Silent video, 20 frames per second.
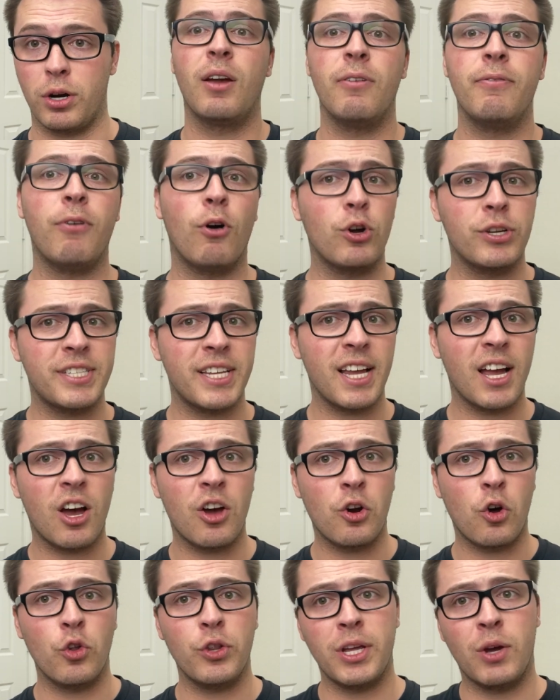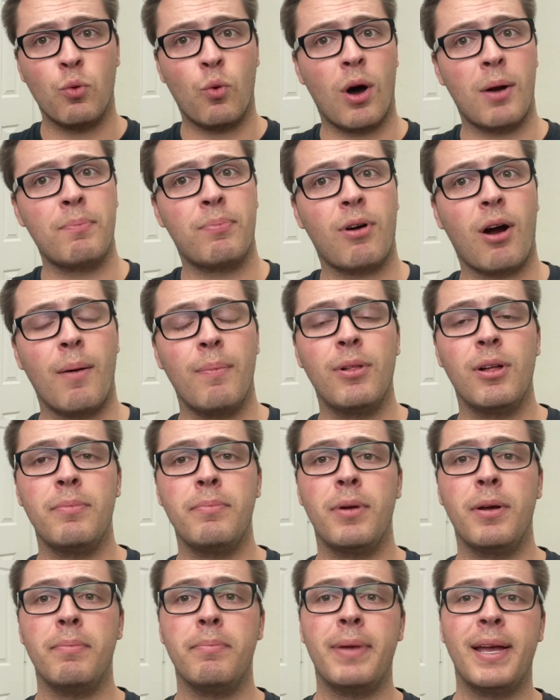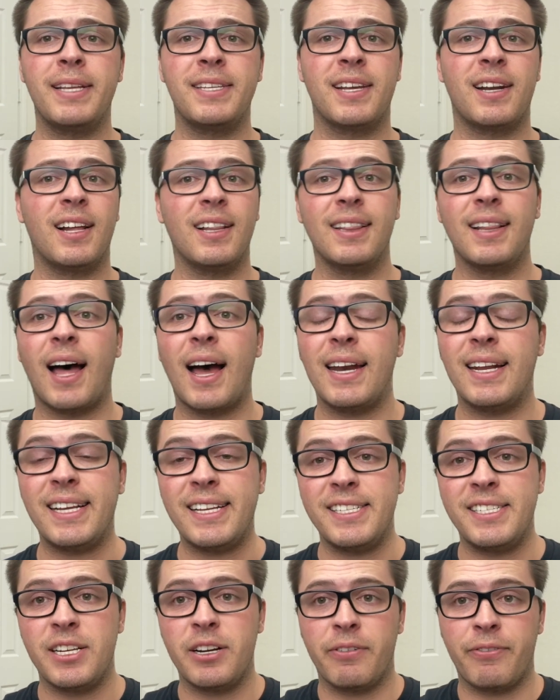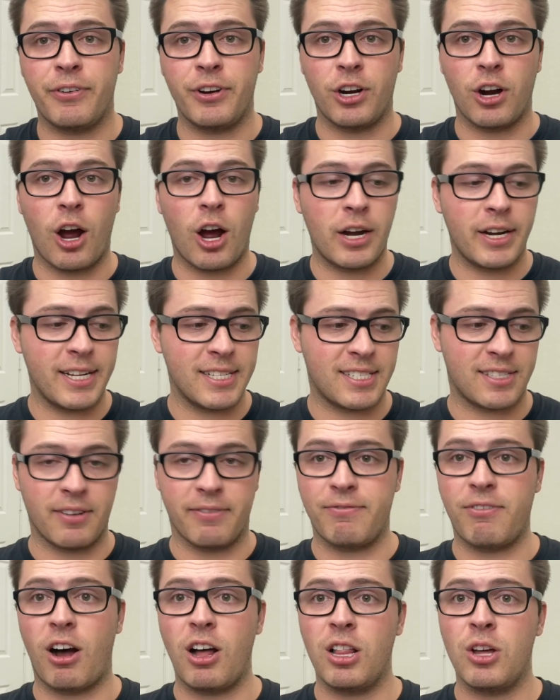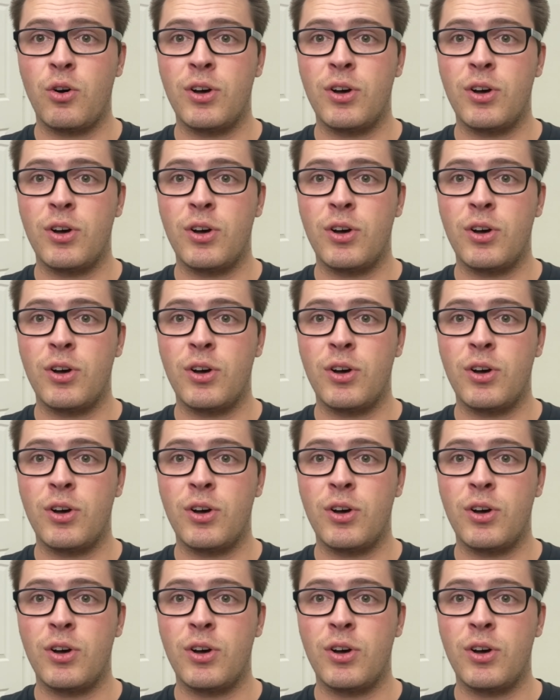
Focusing on only one problem makes it a lot easier for your audience to follow,